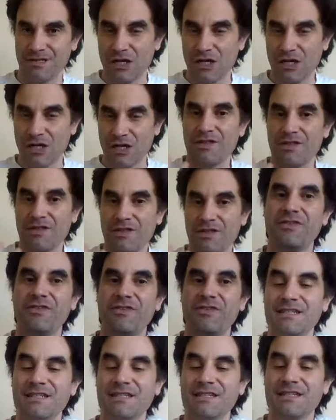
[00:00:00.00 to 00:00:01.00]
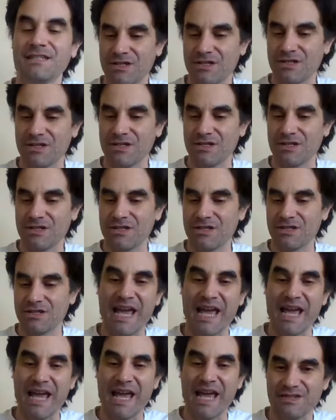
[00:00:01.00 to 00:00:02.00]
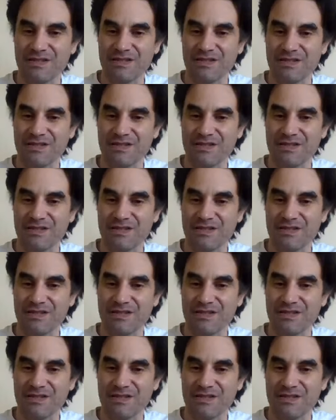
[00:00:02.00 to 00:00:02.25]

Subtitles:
who are the victims of these rapacious,